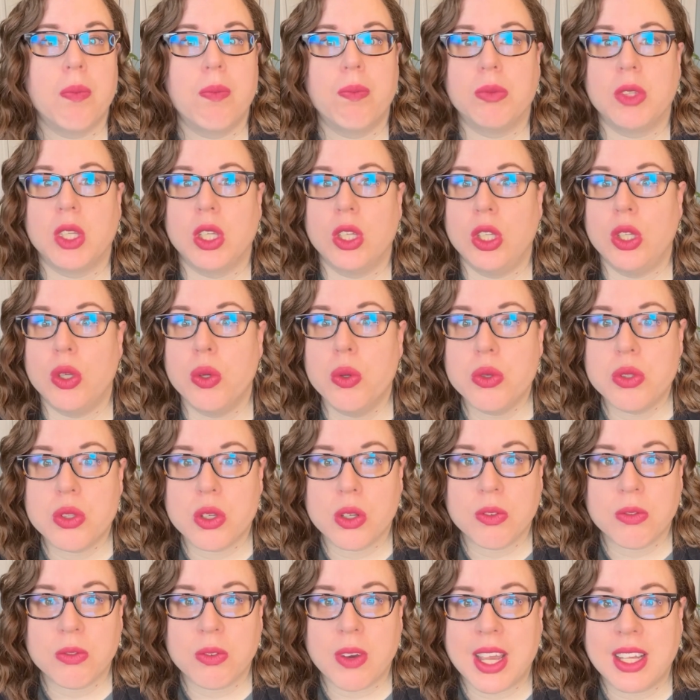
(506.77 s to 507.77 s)

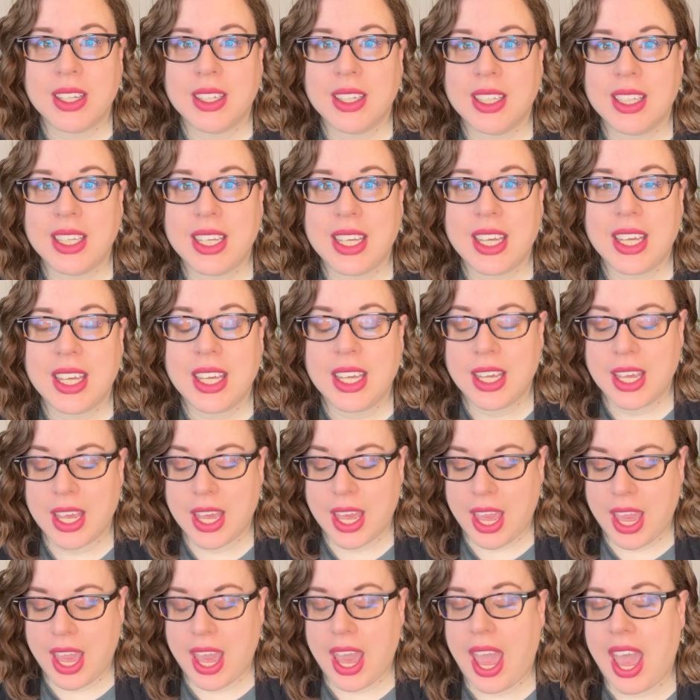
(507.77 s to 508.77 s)
user-friendly
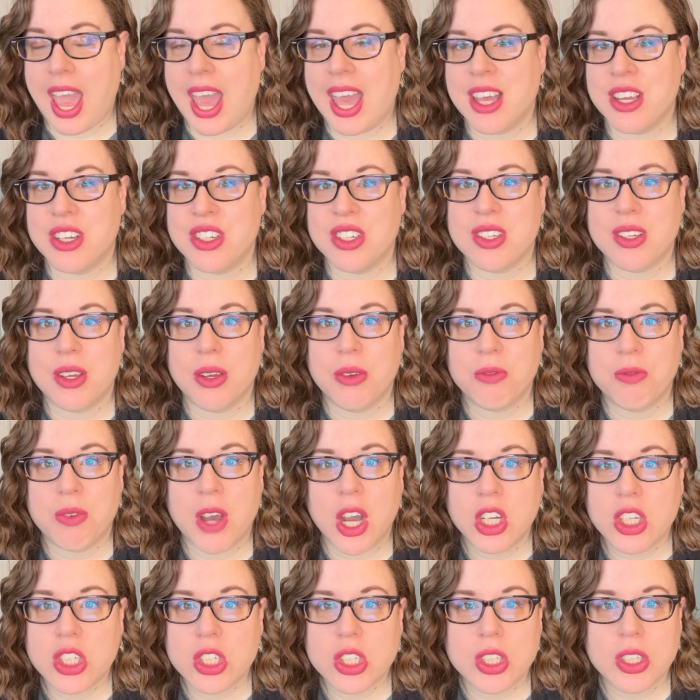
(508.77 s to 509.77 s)
and
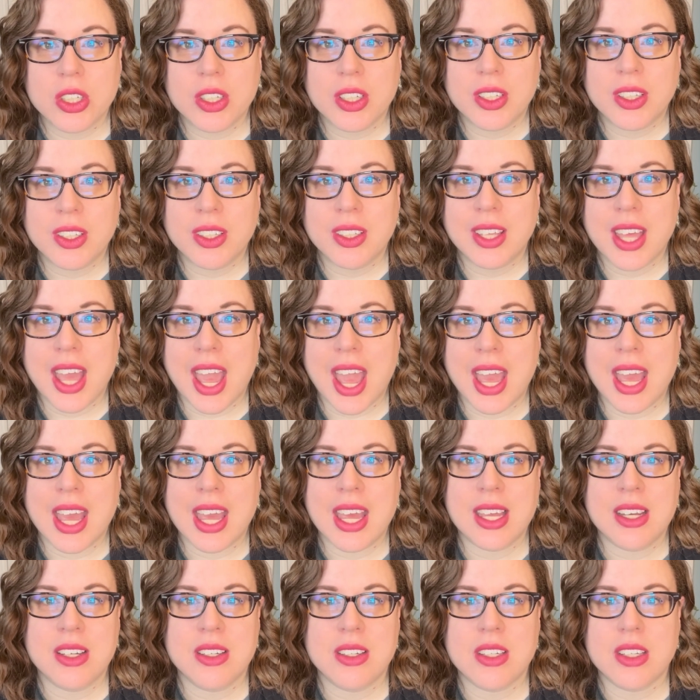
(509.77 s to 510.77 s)
functional,
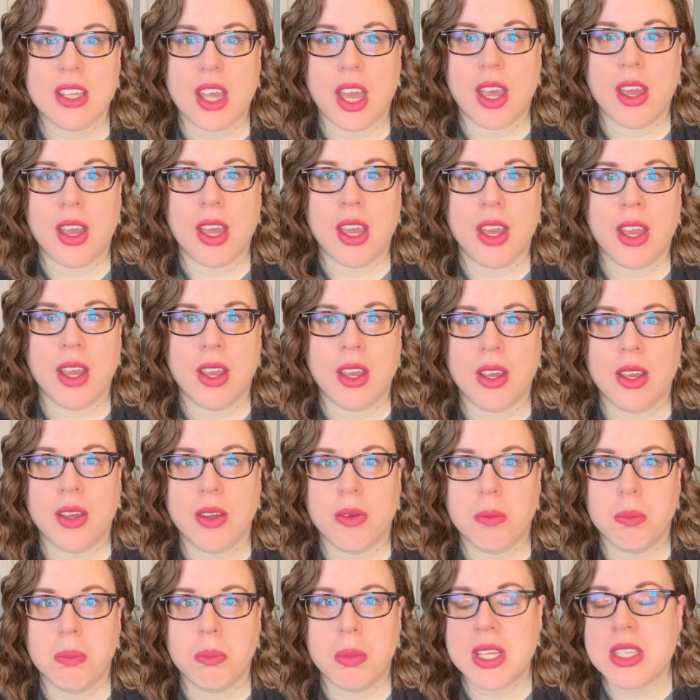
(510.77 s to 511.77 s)
and a
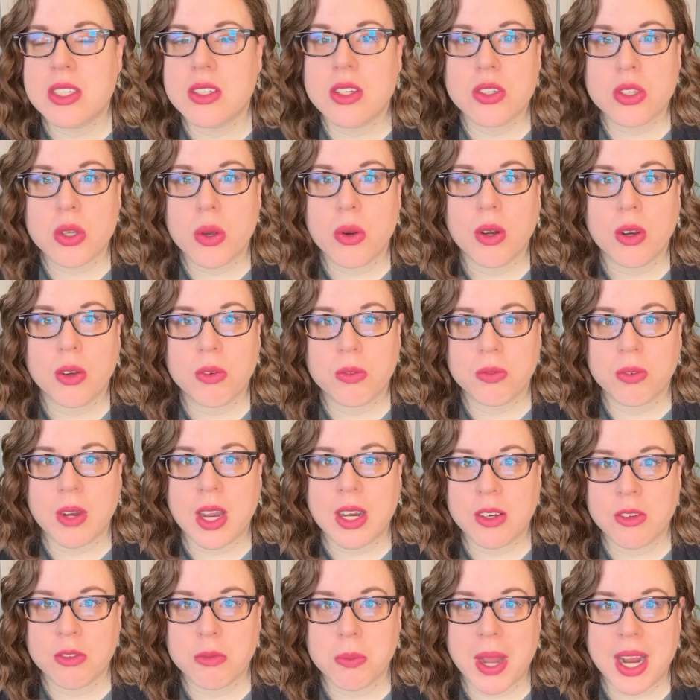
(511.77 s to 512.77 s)
business owner friend
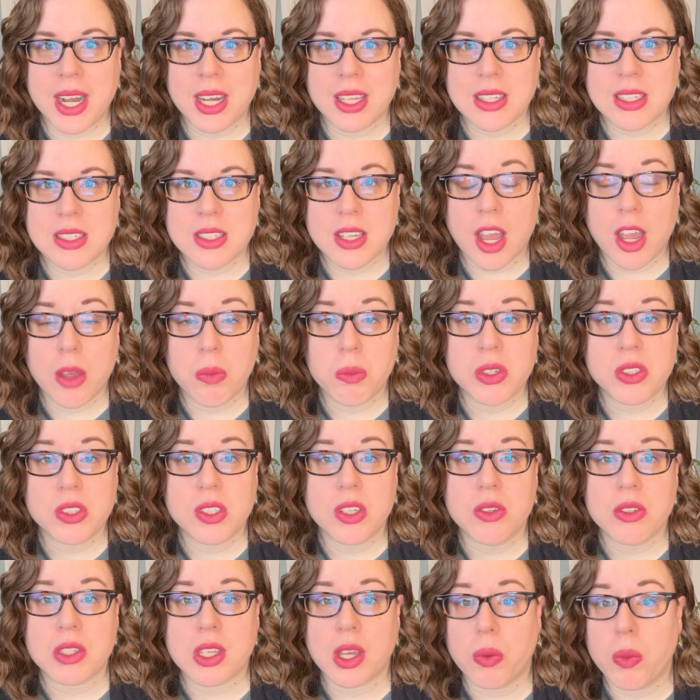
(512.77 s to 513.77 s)
of mine at the time was
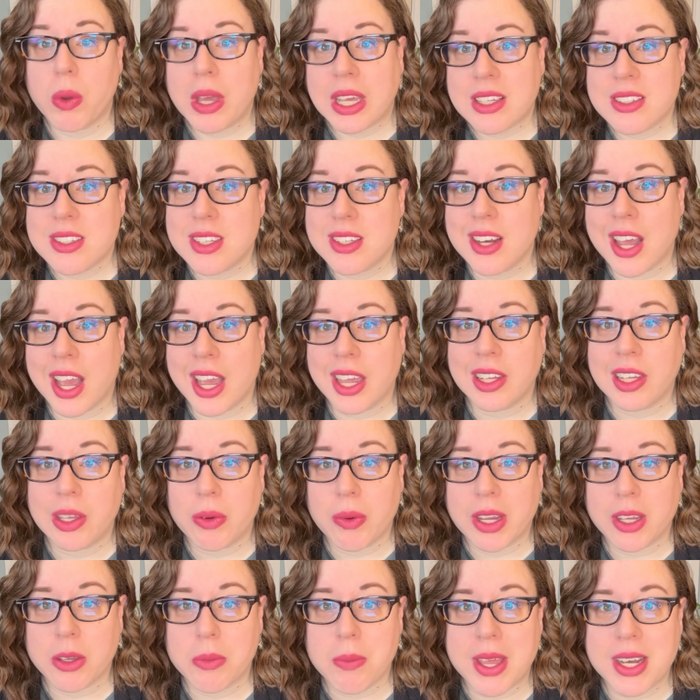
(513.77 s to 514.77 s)
using Wix and highly
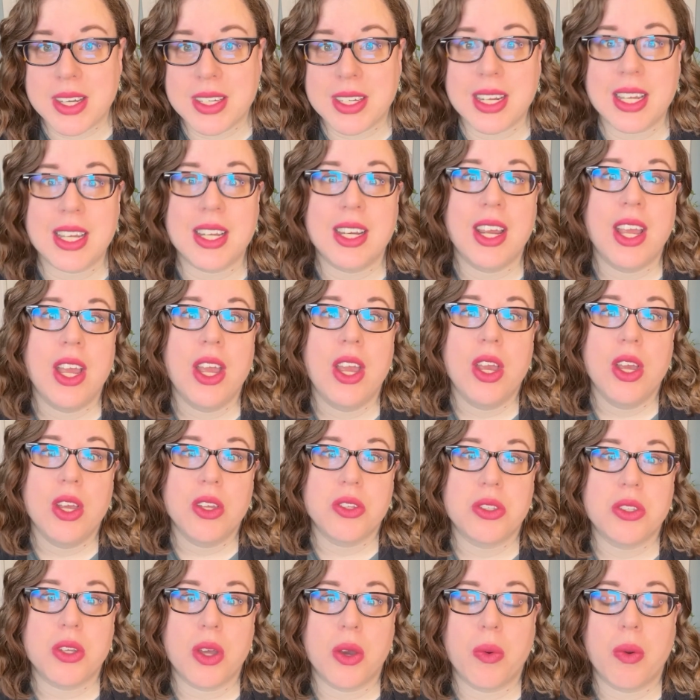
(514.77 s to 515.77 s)
recommended it.
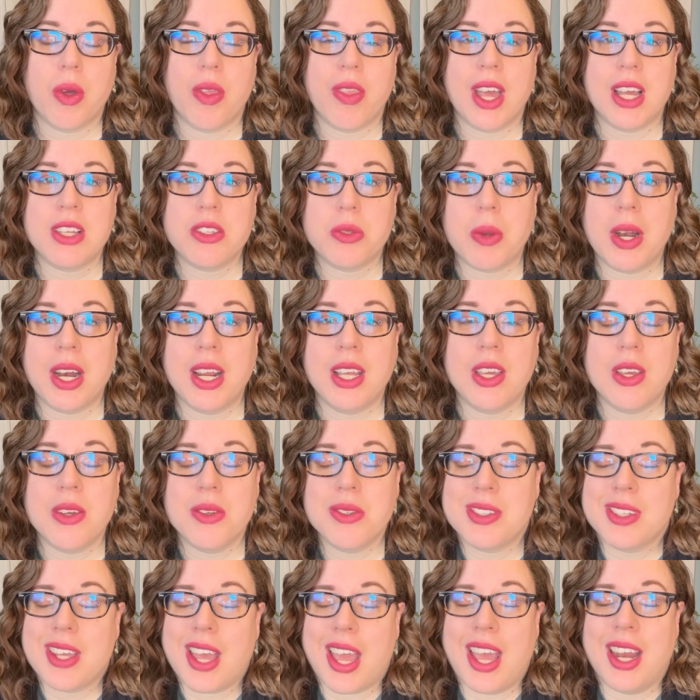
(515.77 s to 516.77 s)
So that's what I
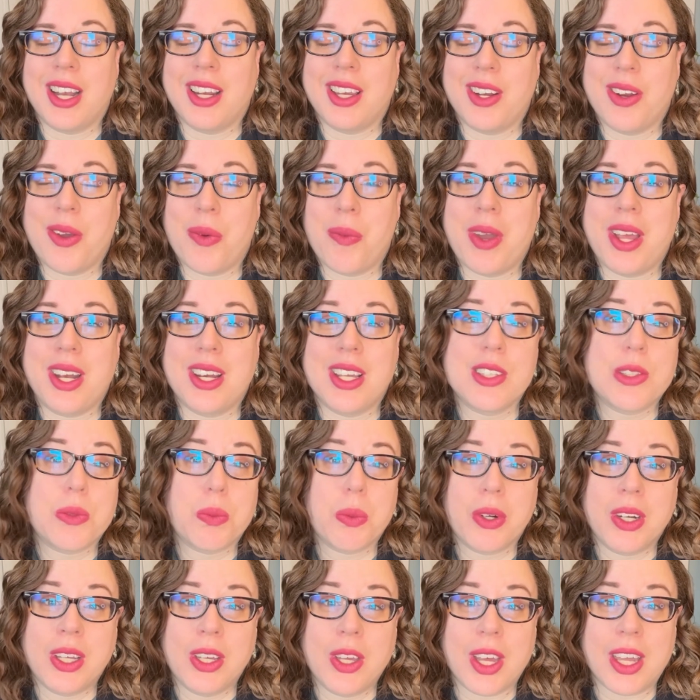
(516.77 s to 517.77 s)
used, and you know what? It's
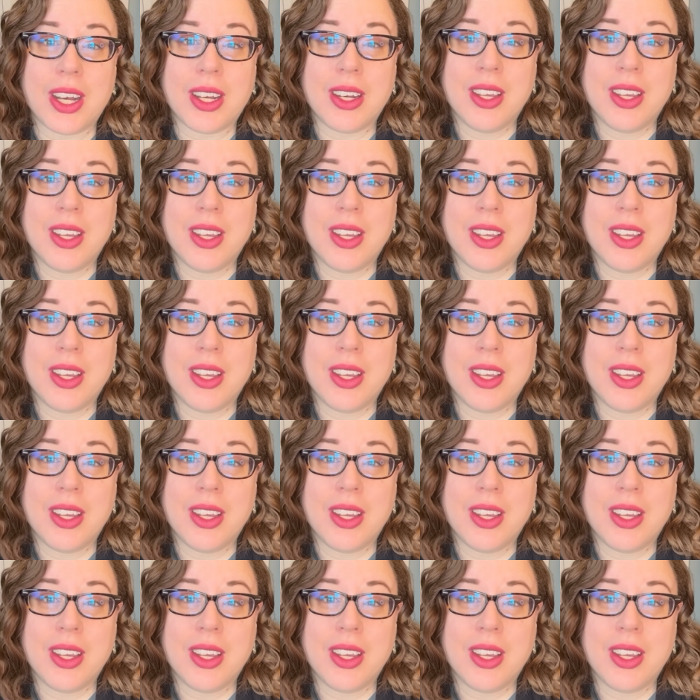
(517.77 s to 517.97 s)
pretty good.